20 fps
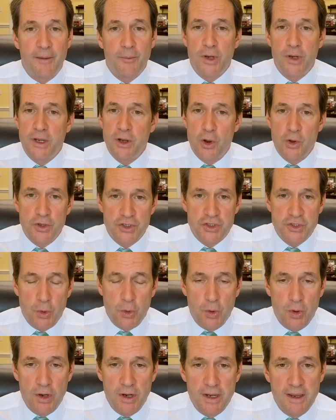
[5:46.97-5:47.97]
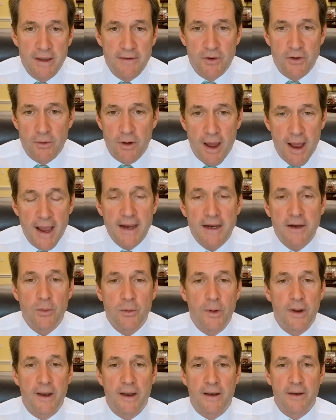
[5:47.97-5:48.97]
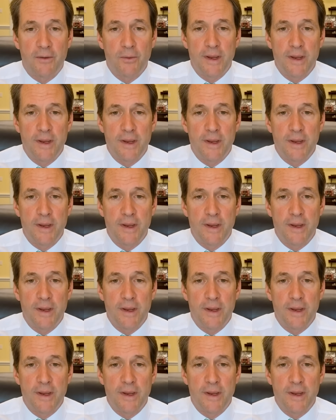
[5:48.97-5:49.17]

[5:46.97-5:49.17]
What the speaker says: We know the story of Iraq, where